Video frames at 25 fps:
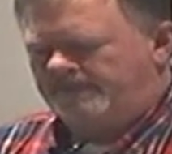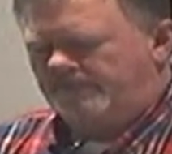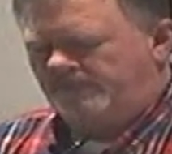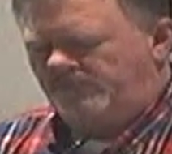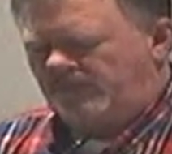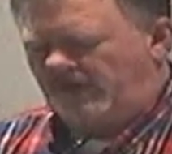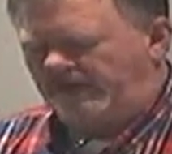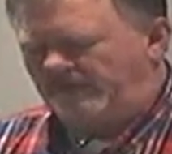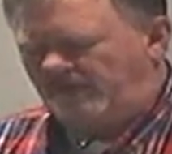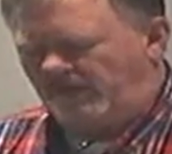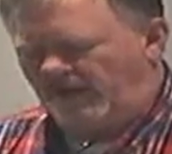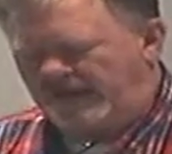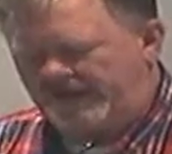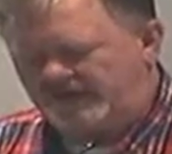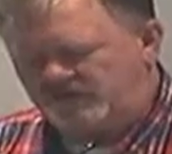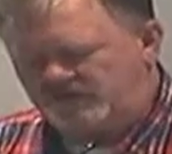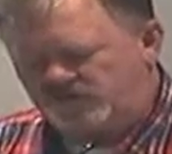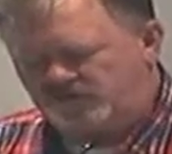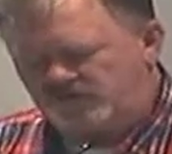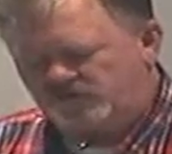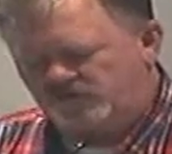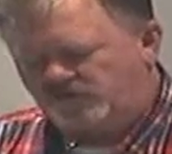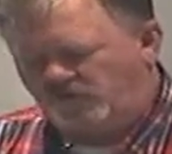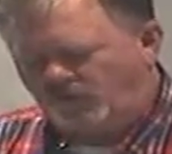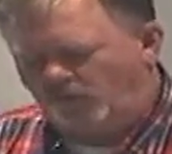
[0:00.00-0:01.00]

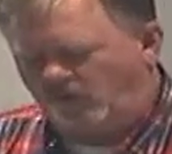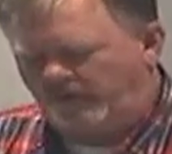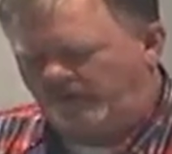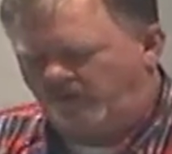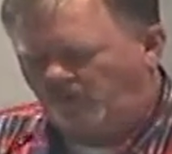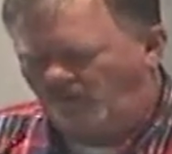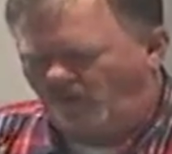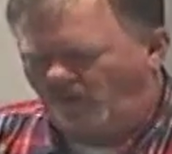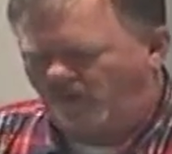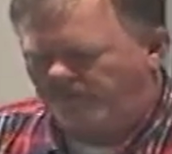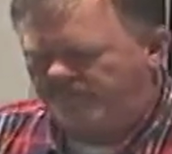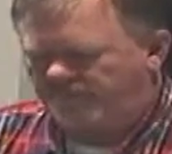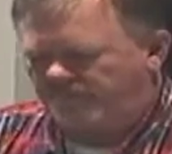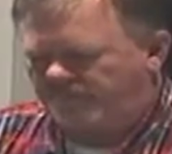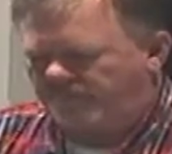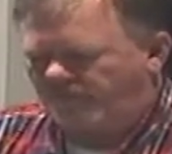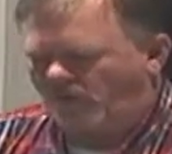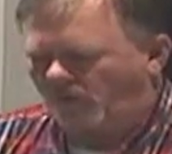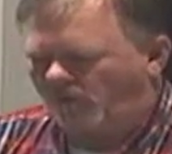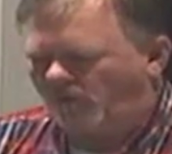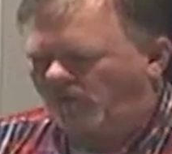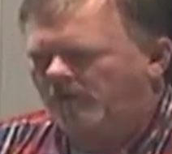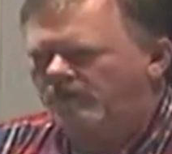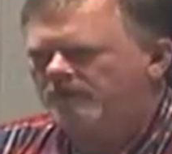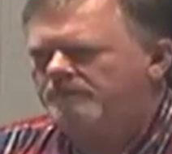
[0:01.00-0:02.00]
Revelation 21
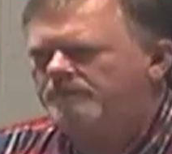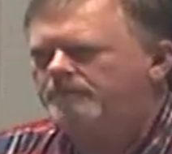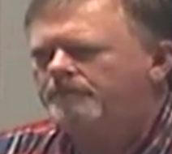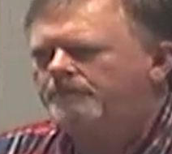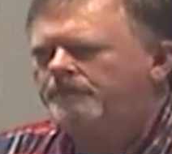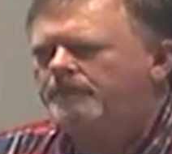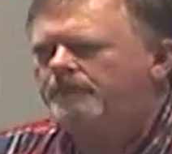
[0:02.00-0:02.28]
4.